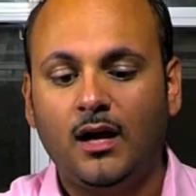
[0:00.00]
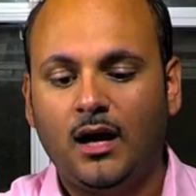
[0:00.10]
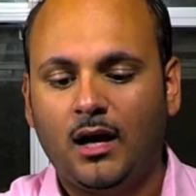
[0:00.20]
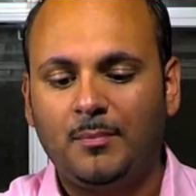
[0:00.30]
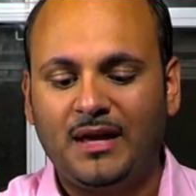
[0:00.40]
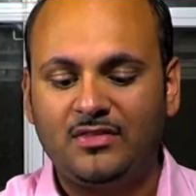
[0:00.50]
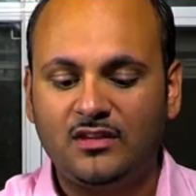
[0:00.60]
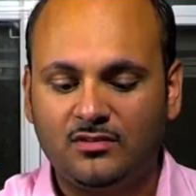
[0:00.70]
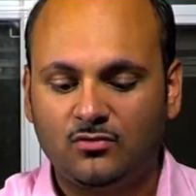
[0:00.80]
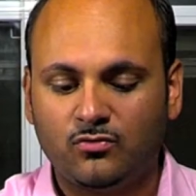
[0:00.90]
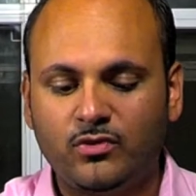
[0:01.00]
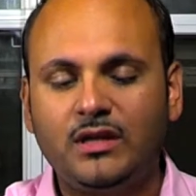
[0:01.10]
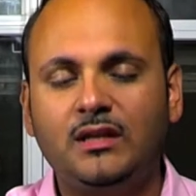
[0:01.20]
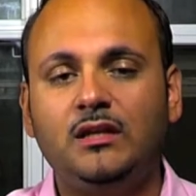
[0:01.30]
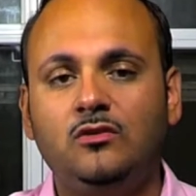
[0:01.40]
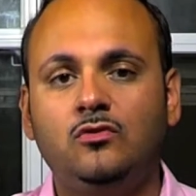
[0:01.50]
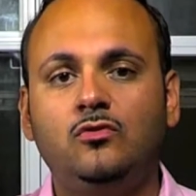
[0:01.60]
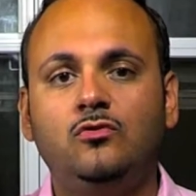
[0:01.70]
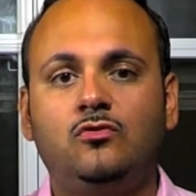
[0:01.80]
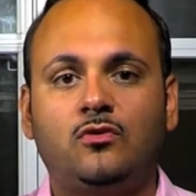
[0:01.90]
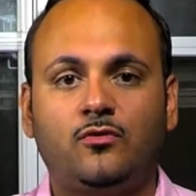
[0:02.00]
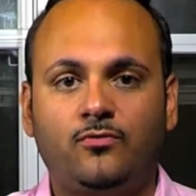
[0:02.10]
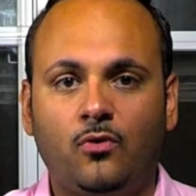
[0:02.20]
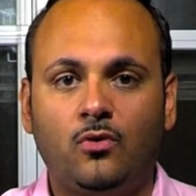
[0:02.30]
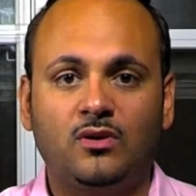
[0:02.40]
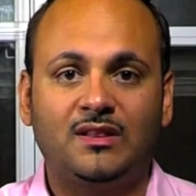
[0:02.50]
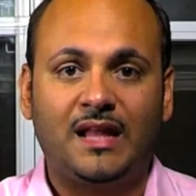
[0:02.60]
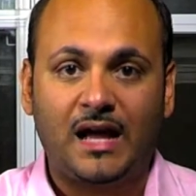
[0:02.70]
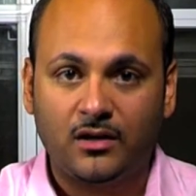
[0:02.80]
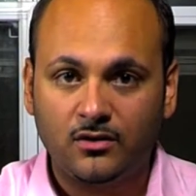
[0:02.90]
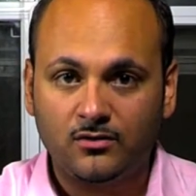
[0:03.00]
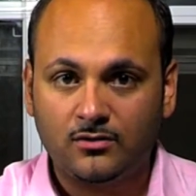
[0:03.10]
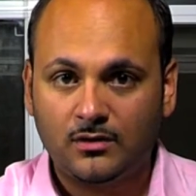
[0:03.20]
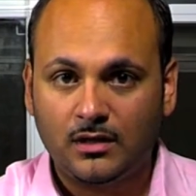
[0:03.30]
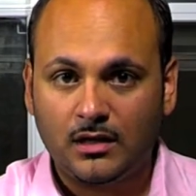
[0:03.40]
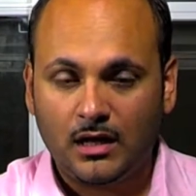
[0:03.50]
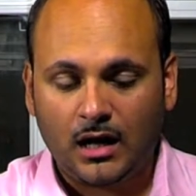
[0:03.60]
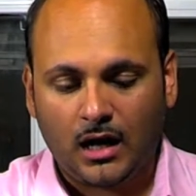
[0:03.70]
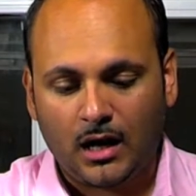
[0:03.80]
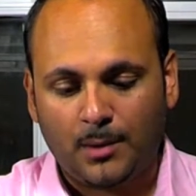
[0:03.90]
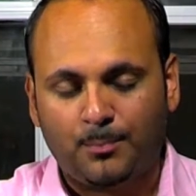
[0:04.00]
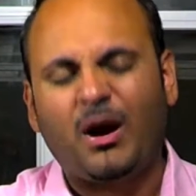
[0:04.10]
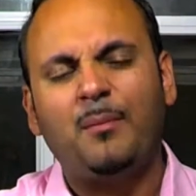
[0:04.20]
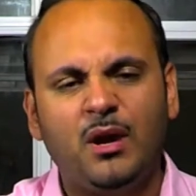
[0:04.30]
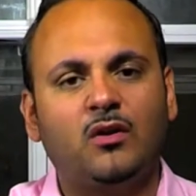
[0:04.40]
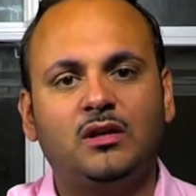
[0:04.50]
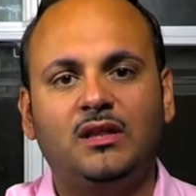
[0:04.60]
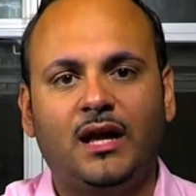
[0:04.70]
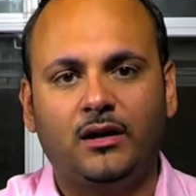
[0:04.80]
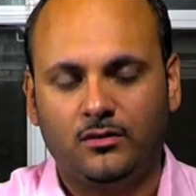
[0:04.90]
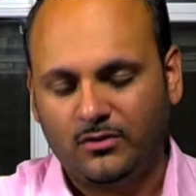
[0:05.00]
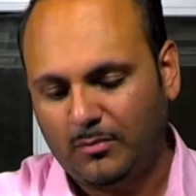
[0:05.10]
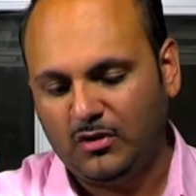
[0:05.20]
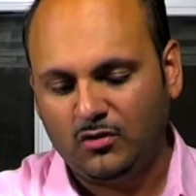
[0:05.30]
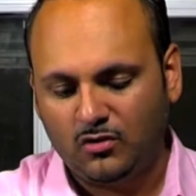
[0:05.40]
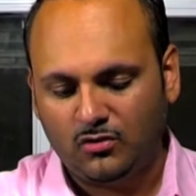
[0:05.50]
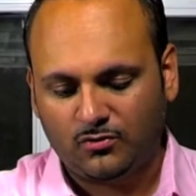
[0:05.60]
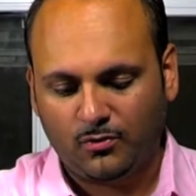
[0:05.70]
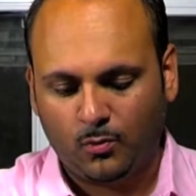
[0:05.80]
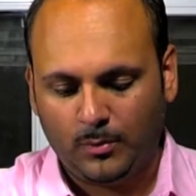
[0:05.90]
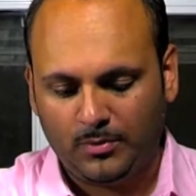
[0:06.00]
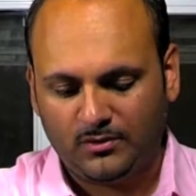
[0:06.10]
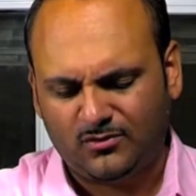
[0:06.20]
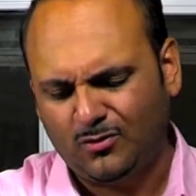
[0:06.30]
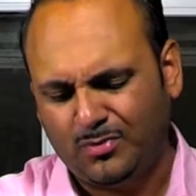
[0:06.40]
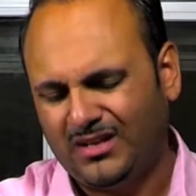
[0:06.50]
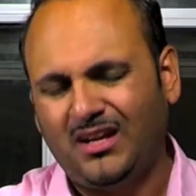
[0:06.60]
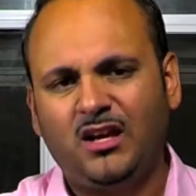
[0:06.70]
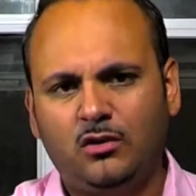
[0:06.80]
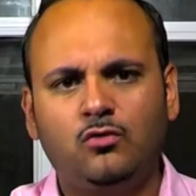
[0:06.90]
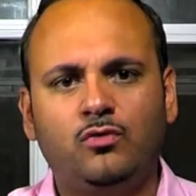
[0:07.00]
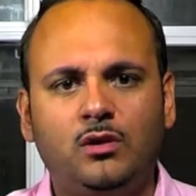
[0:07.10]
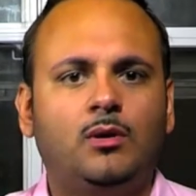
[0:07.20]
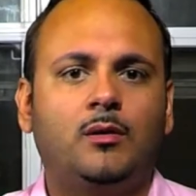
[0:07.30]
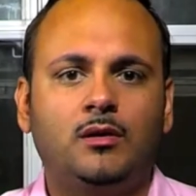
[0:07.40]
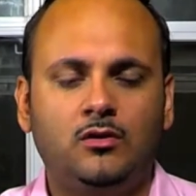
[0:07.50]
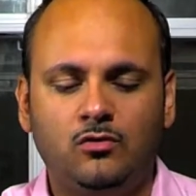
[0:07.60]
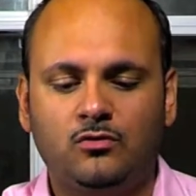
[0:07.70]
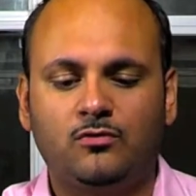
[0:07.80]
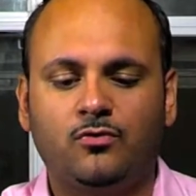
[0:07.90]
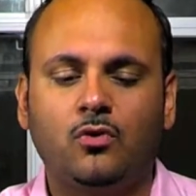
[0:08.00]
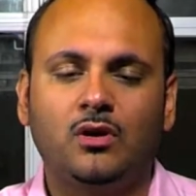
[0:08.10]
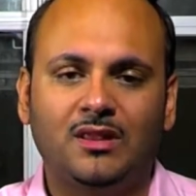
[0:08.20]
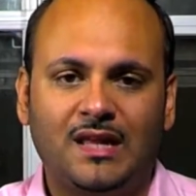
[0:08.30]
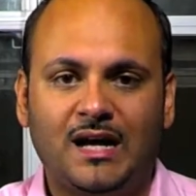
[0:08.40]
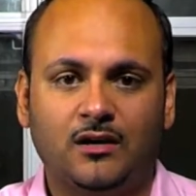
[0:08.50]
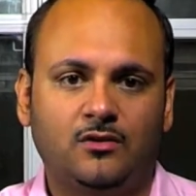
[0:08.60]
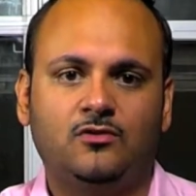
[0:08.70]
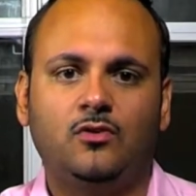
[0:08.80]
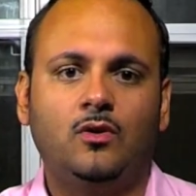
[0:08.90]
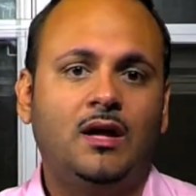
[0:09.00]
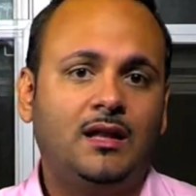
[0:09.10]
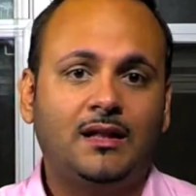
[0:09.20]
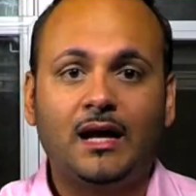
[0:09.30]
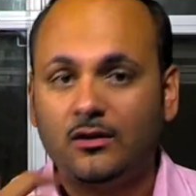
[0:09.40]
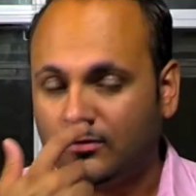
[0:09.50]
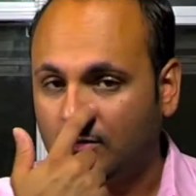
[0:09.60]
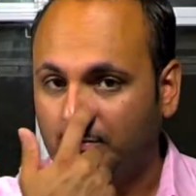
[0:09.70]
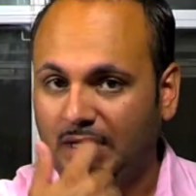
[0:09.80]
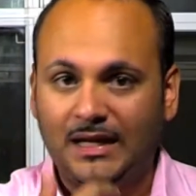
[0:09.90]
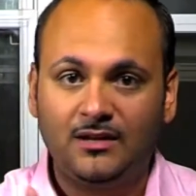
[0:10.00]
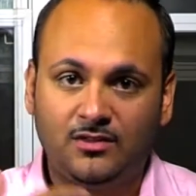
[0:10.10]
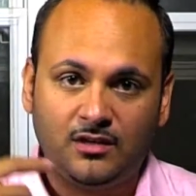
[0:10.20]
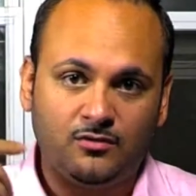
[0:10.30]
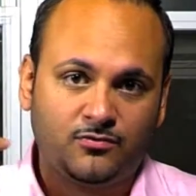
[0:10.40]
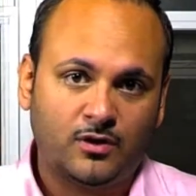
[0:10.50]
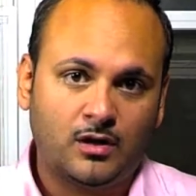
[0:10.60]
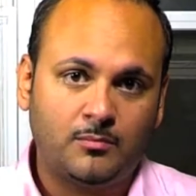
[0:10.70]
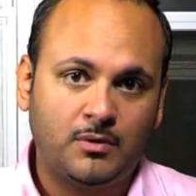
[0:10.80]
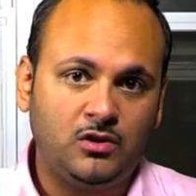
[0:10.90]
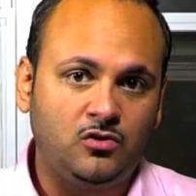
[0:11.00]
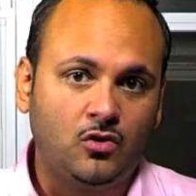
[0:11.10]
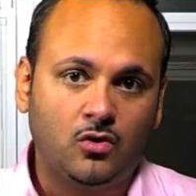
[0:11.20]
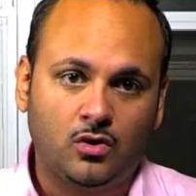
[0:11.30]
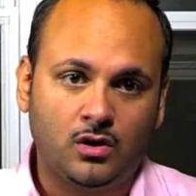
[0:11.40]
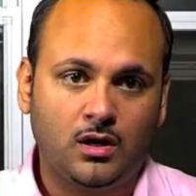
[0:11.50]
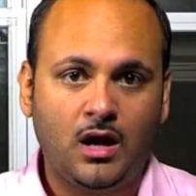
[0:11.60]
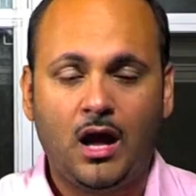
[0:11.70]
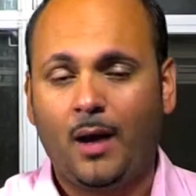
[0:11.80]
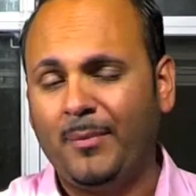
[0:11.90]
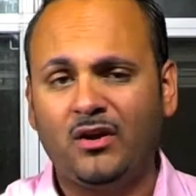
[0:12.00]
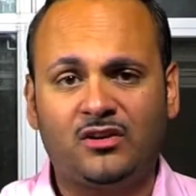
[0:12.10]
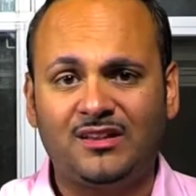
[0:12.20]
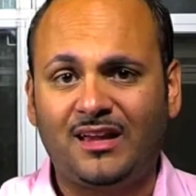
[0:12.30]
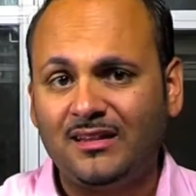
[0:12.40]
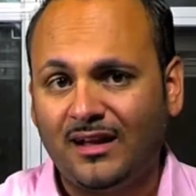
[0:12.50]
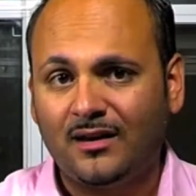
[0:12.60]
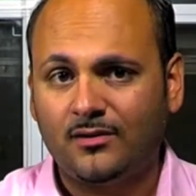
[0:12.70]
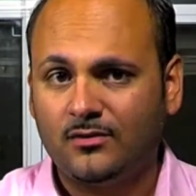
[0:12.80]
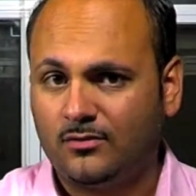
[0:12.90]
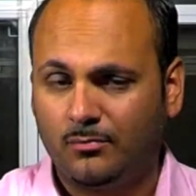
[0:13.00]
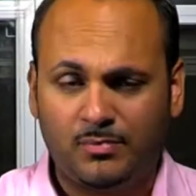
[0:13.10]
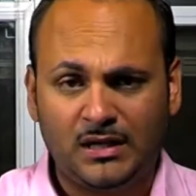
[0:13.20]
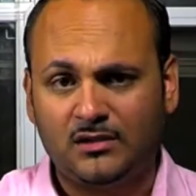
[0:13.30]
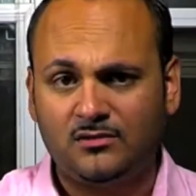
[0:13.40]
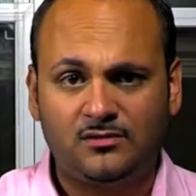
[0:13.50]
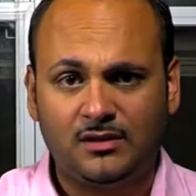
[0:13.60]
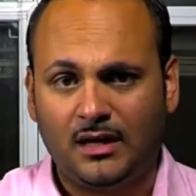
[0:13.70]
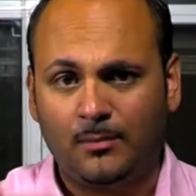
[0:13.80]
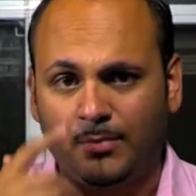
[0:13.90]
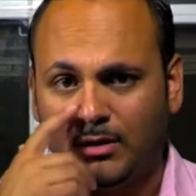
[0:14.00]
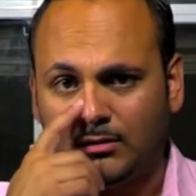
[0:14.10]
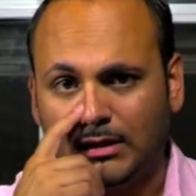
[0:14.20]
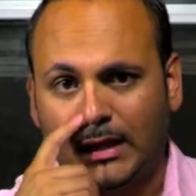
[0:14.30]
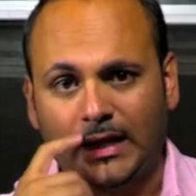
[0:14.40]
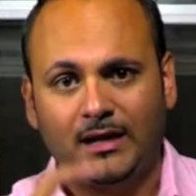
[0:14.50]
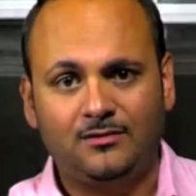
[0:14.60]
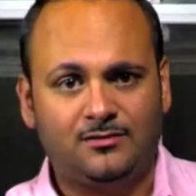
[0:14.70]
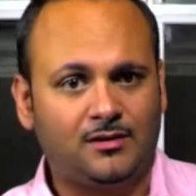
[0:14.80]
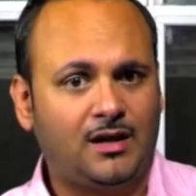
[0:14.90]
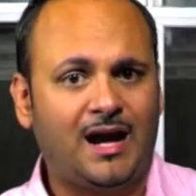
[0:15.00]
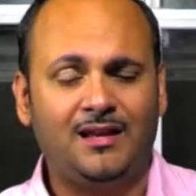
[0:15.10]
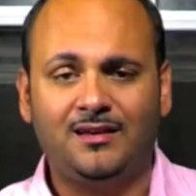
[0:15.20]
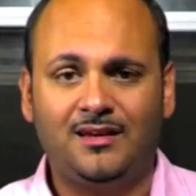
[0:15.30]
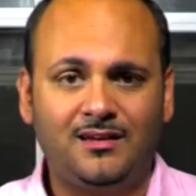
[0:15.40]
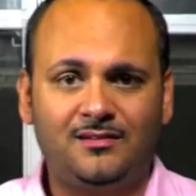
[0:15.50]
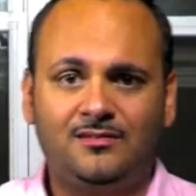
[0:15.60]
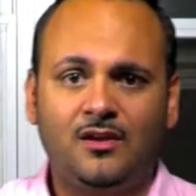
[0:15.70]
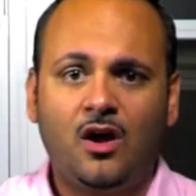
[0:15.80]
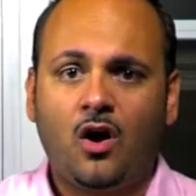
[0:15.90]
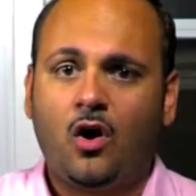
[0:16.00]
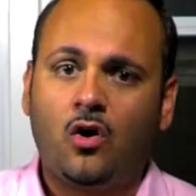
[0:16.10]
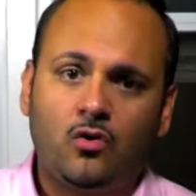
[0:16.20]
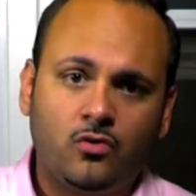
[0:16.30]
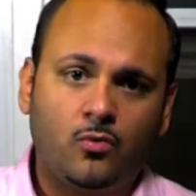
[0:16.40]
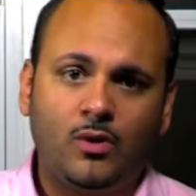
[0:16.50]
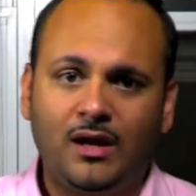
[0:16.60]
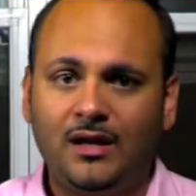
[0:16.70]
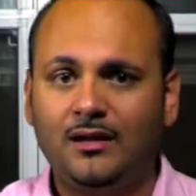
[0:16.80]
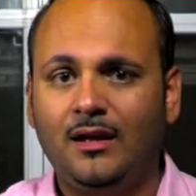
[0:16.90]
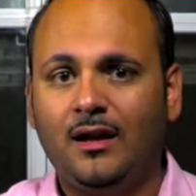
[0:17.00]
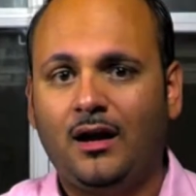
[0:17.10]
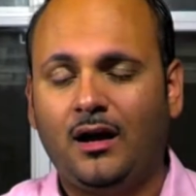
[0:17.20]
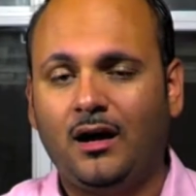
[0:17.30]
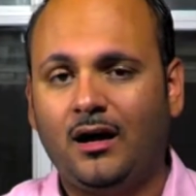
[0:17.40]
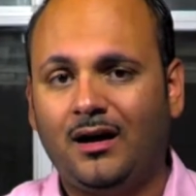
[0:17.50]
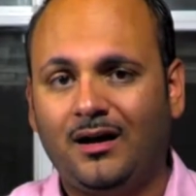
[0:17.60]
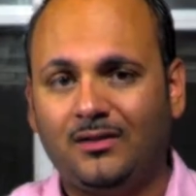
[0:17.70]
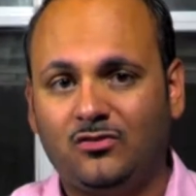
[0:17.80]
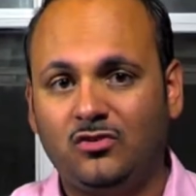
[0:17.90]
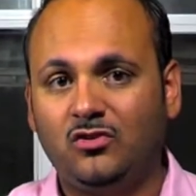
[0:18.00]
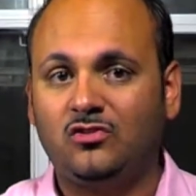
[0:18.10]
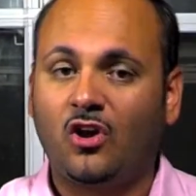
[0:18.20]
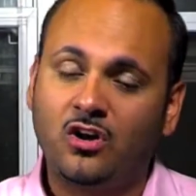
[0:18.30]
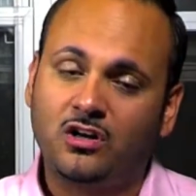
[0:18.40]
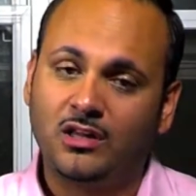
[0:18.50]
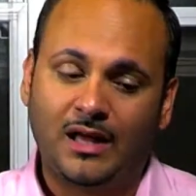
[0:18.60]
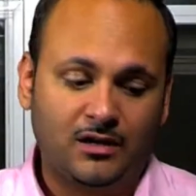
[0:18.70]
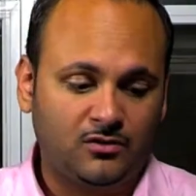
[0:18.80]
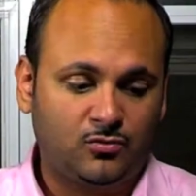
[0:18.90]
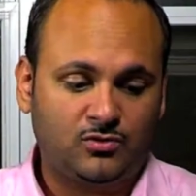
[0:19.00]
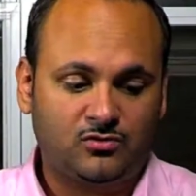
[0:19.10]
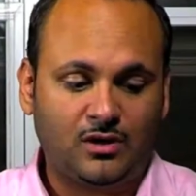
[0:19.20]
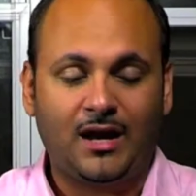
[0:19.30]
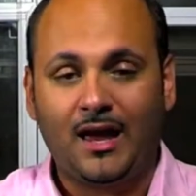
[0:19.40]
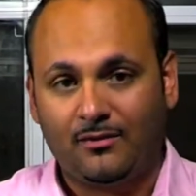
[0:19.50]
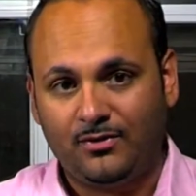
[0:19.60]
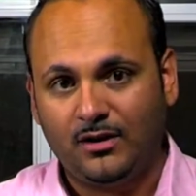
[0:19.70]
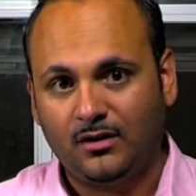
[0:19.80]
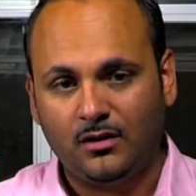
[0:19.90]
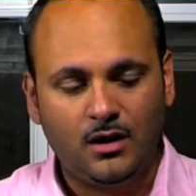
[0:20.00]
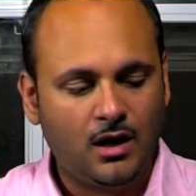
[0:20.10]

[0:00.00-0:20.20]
And this is really used for lagers, primarily lagers. I mean, you could use it for wit beers too, but you really want to use it for lagers. So lagers could be anything from your American light lagers, Bud Lights, Heinekens, all the way to your darker lagers, which I have here,